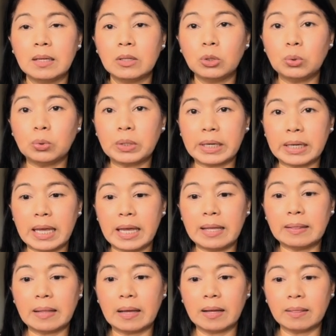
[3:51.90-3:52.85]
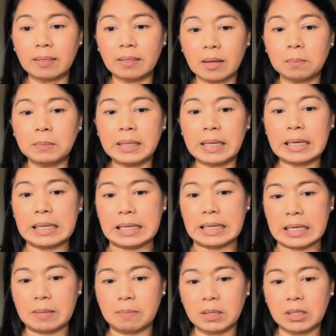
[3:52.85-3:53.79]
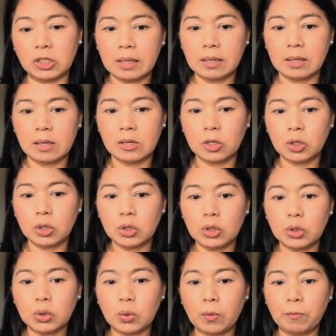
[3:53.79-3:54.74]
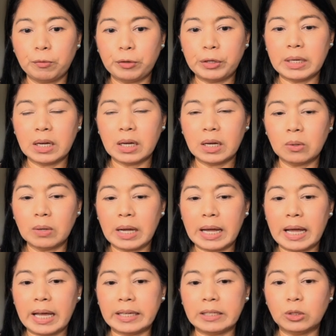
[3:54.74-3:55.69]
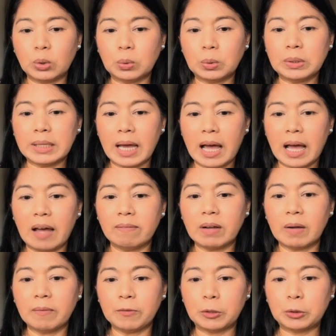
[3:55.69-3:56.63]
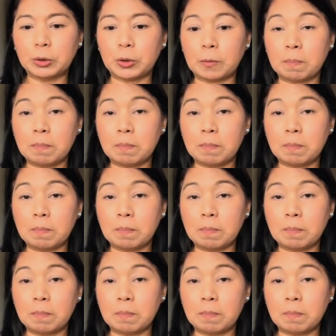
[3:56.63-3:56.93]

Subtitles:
to create a thumbnail image. So for now, I don't have a photo of